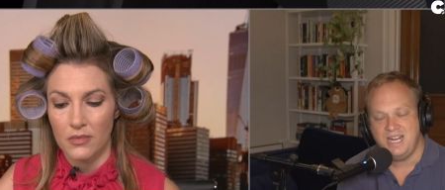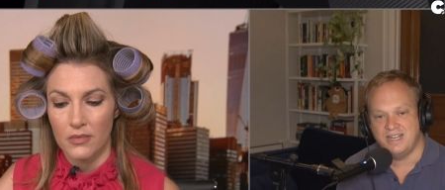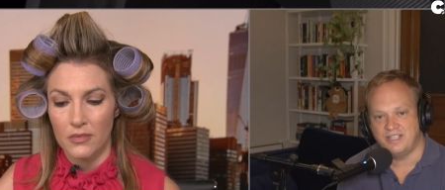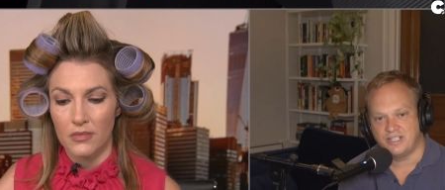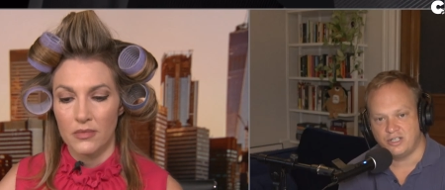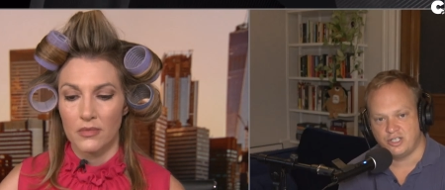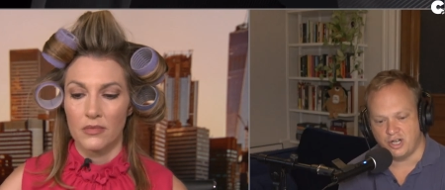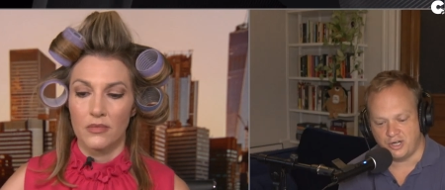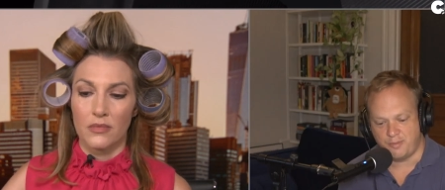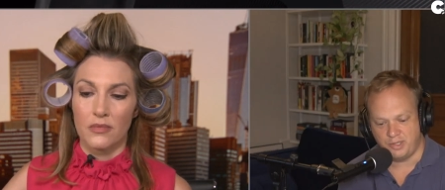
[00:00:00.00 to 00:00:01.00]
Speaker 1: it is such an
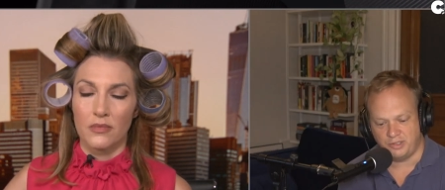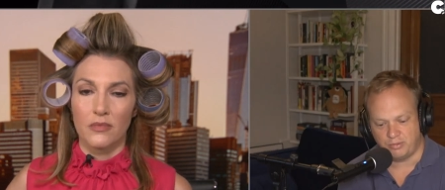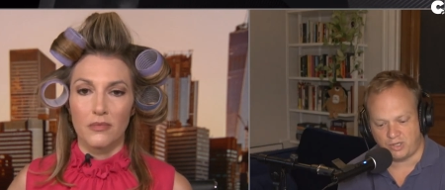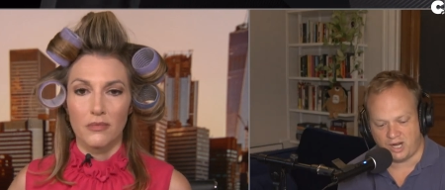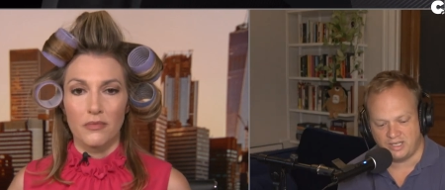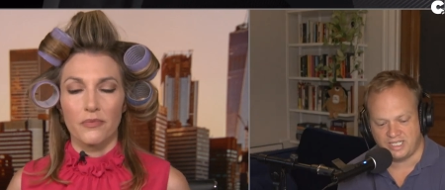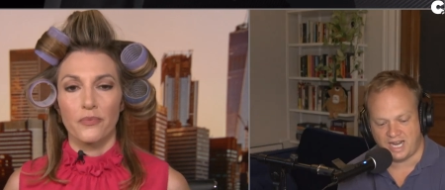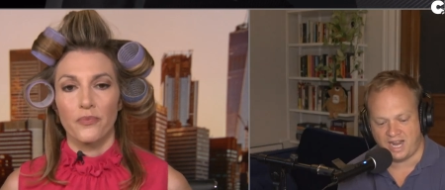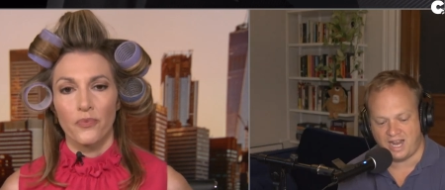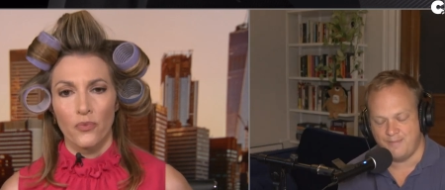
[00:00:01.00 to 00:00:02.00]
unappealing product.
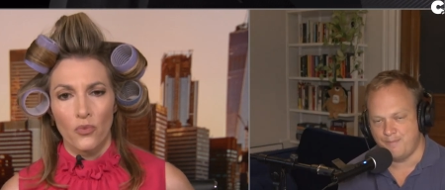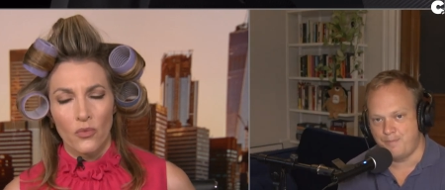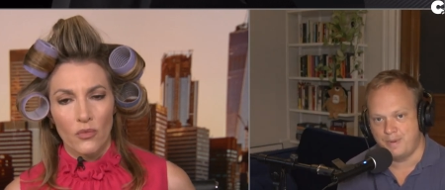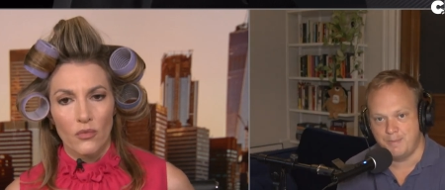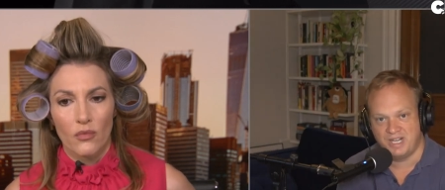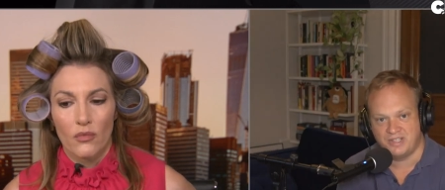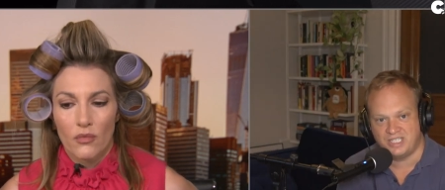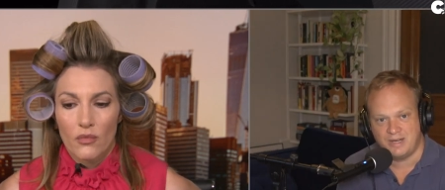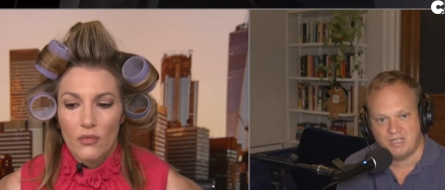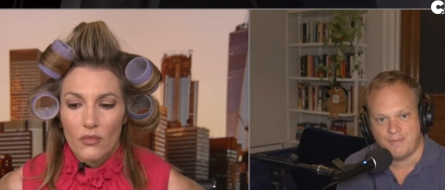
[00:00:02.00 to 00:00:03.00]
I and but but at the
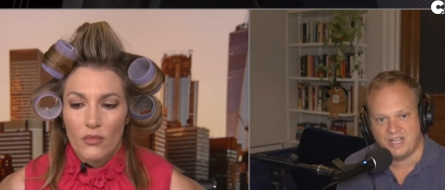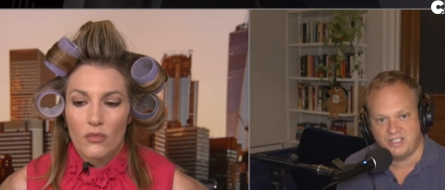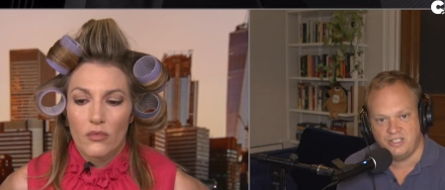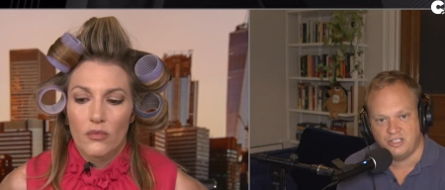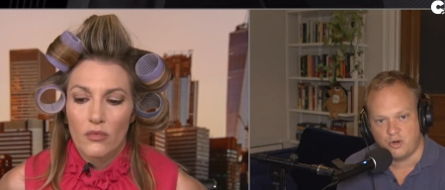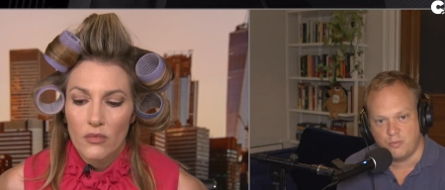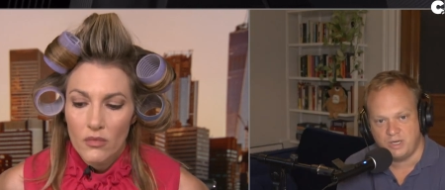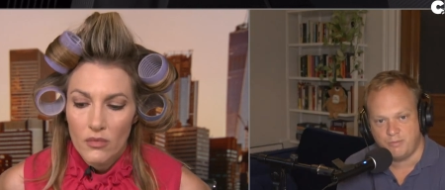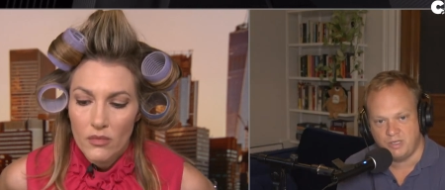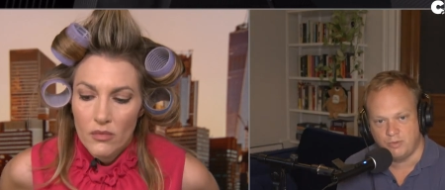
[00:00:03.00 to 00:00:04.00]
same time, I see so
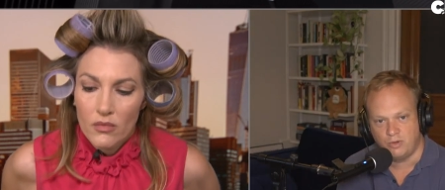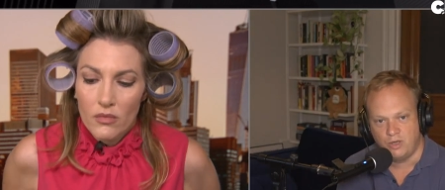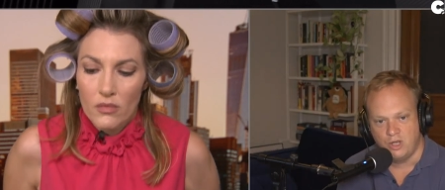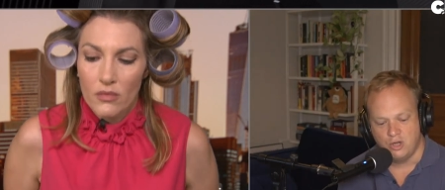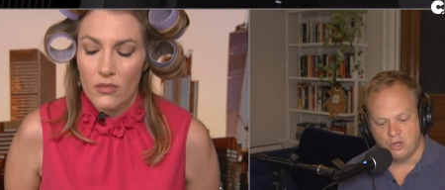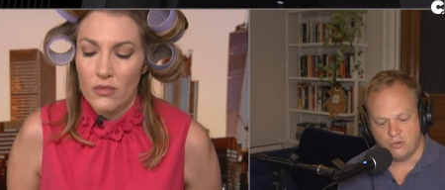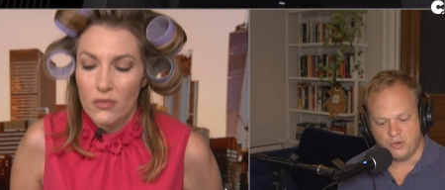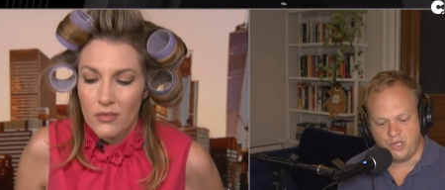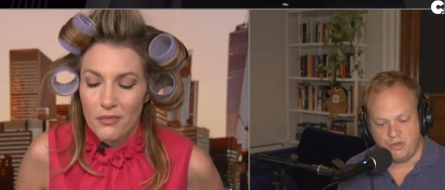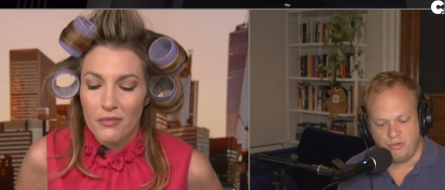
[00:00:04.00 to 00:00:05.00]
many people who
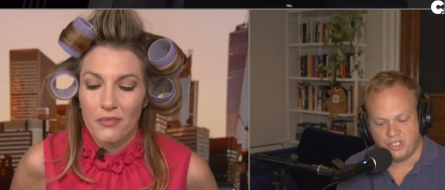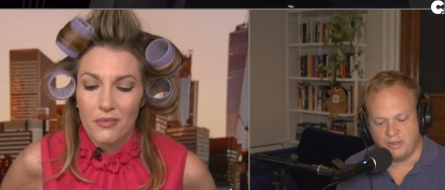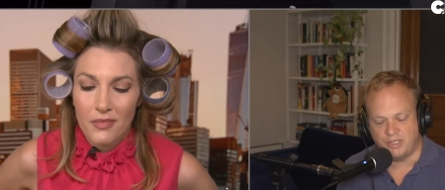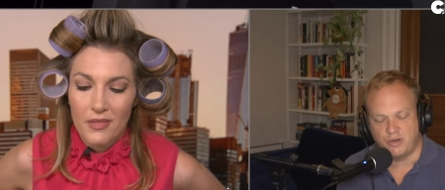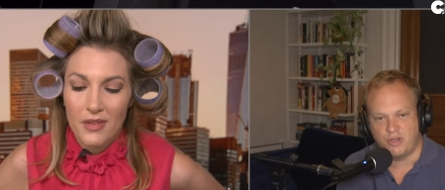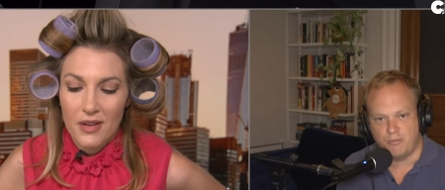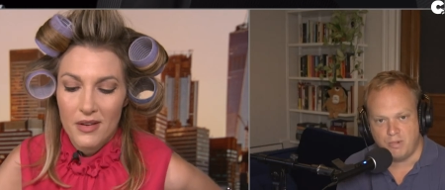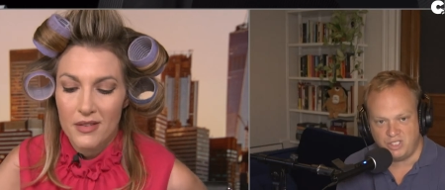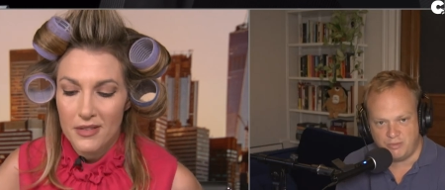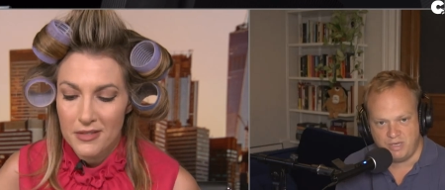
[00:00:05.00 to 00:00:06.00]
use them, so there
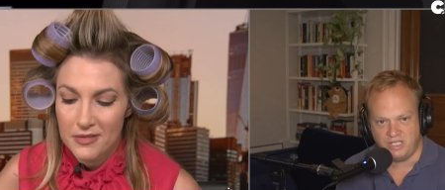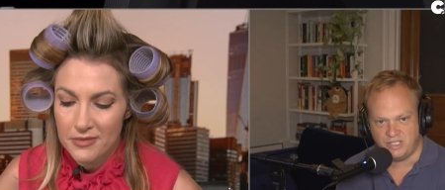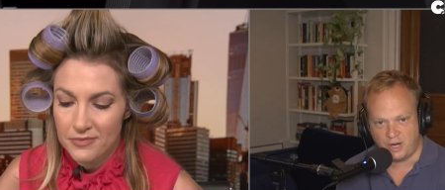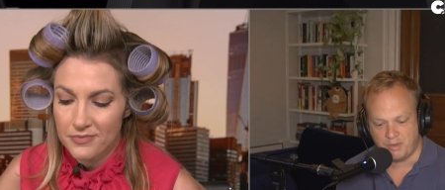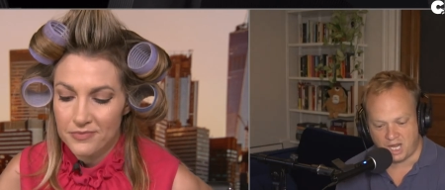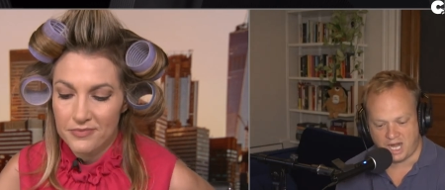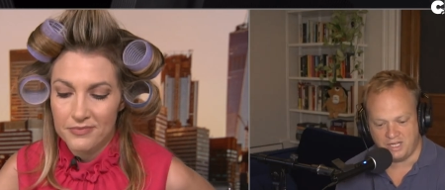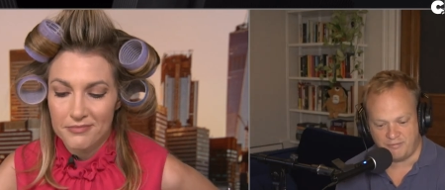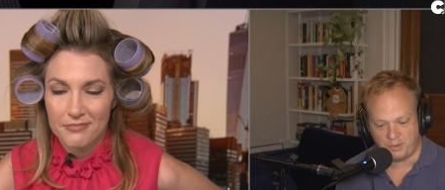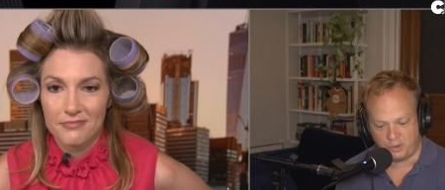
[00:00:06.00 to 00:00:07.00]
must be some
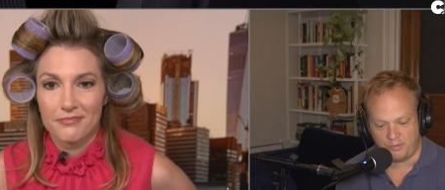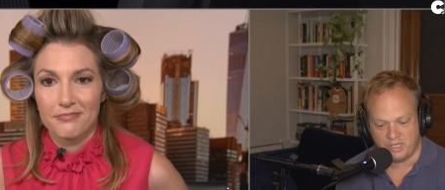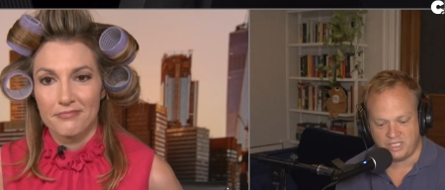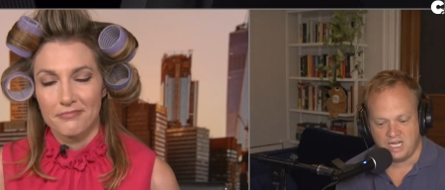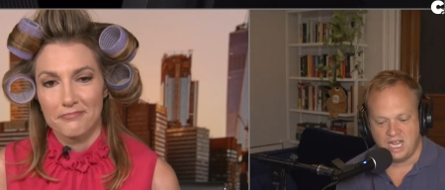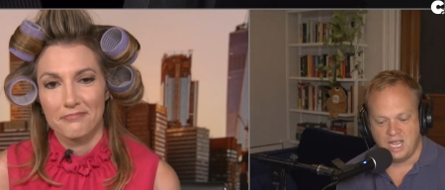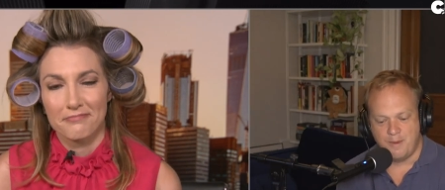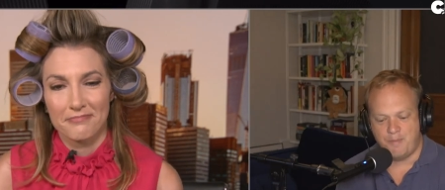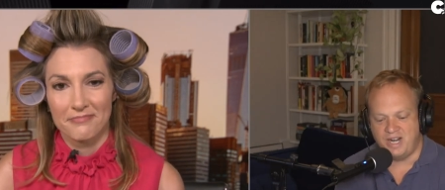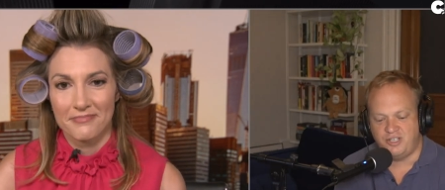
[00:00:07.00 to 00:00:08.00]
kind of purpose.
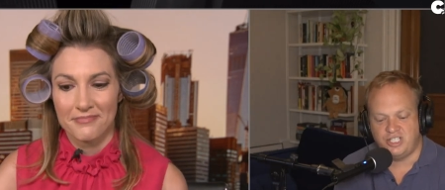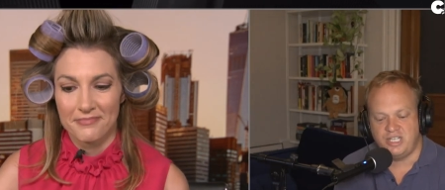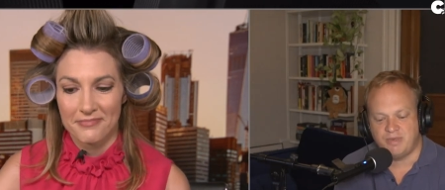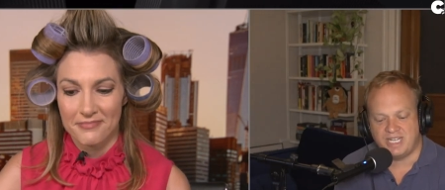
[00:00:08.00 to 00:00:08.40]
But it just seems like